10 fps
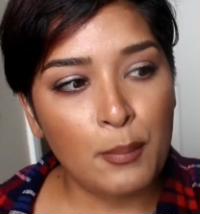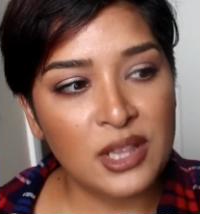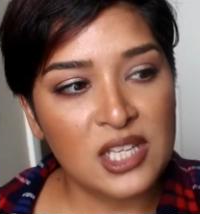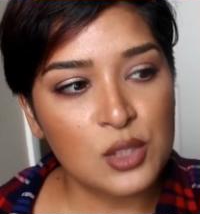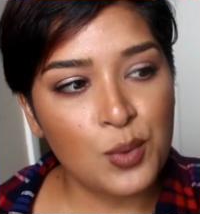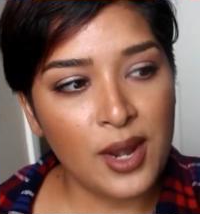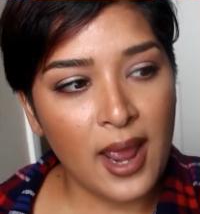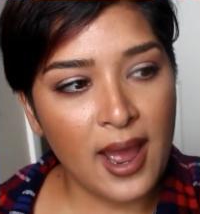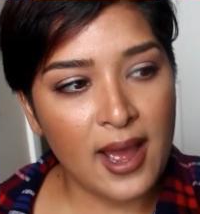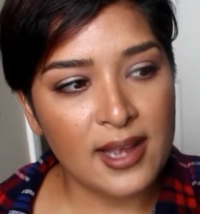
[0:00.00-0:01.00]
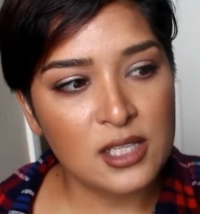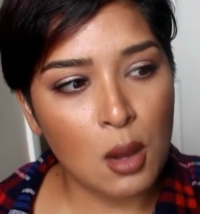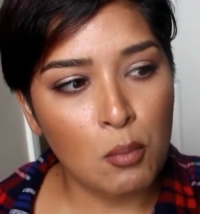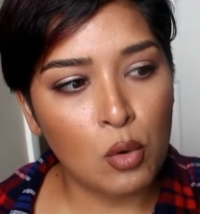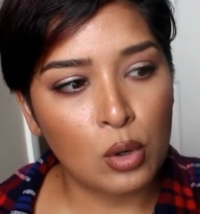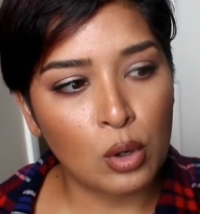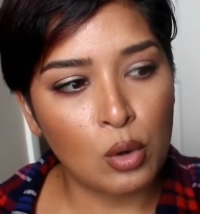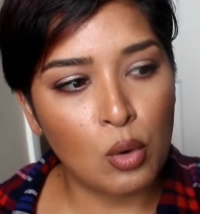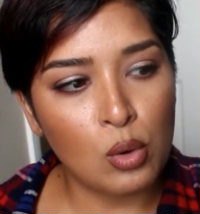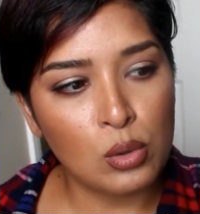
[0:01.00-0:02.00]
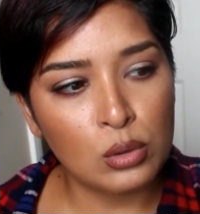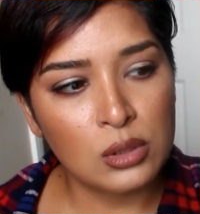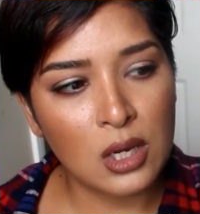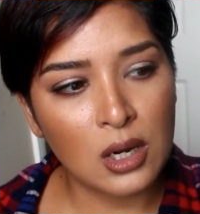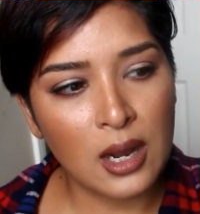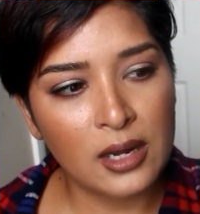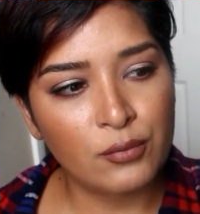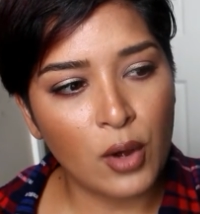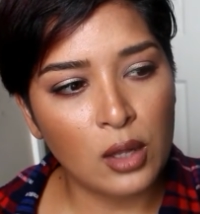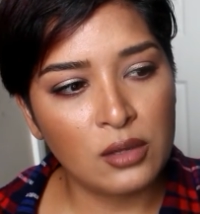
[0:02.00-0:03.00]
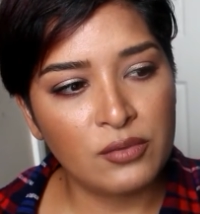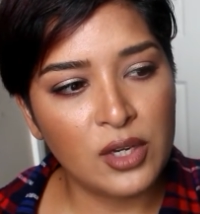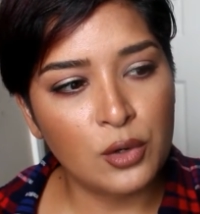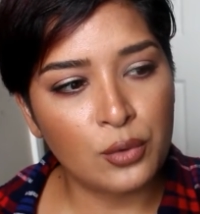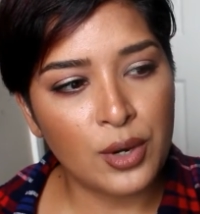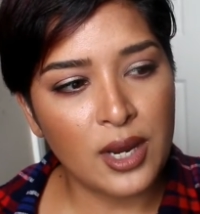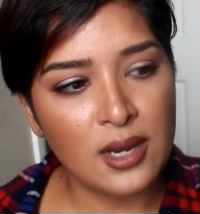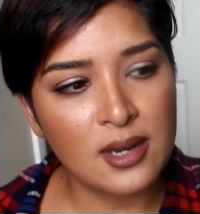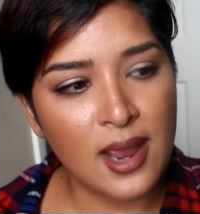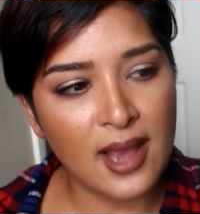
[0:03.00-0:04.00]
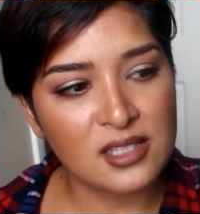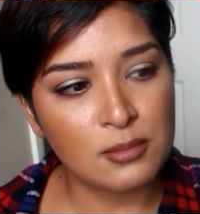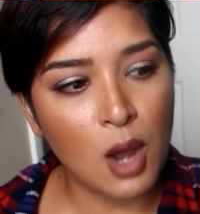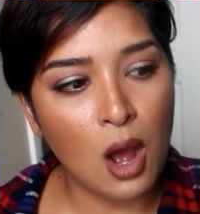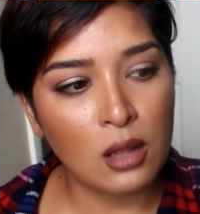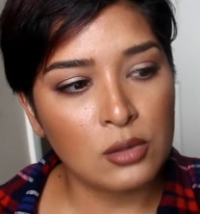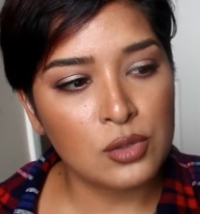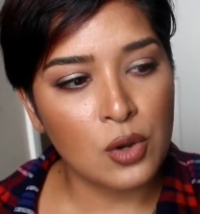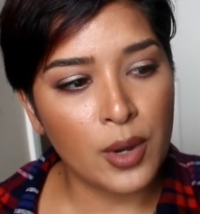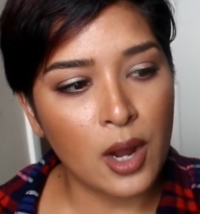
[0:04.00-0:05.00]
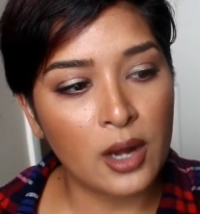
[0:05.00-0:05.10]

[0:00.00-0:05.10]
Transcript: but this one has more gold kind of olivey green it has some holos going